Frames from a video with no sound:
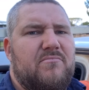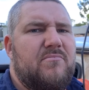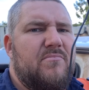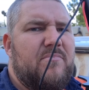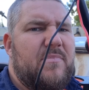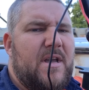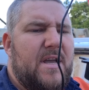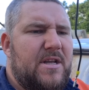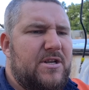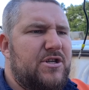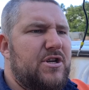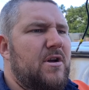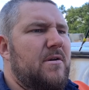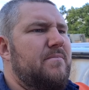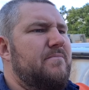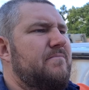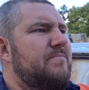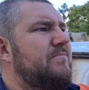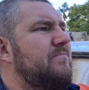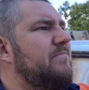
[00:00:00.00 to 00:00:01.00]
There's your
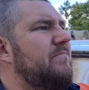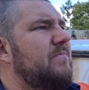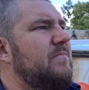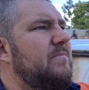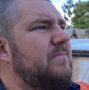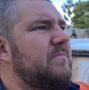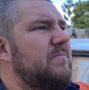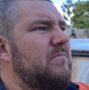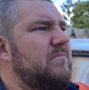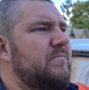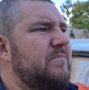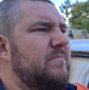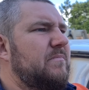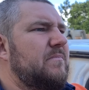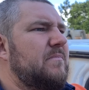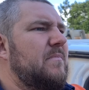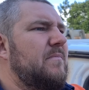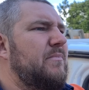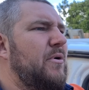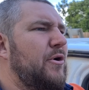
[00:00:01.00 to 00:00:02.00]

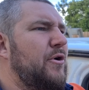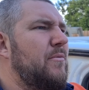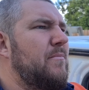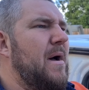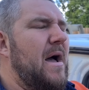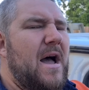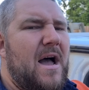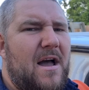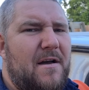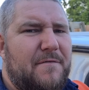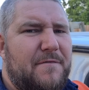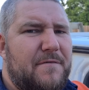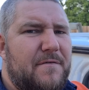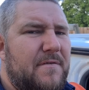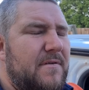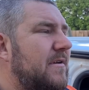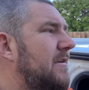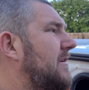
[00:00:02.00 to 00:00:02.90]
bottom half.